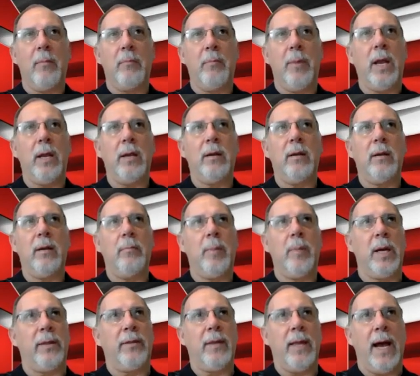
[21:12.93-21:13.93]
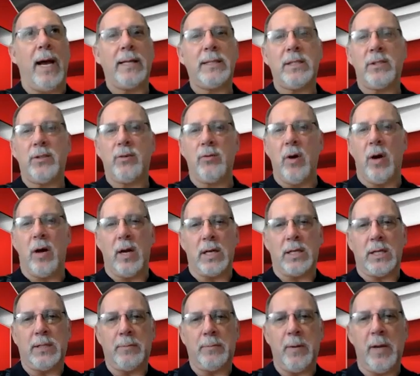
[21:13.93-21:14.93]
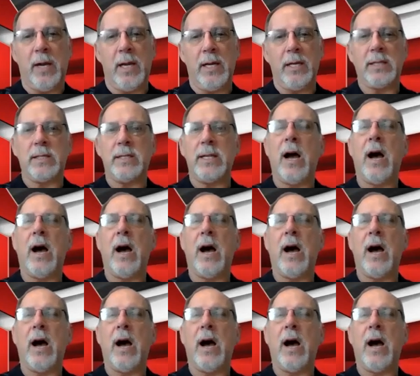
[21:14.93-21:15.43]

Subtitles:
but that's through our experience.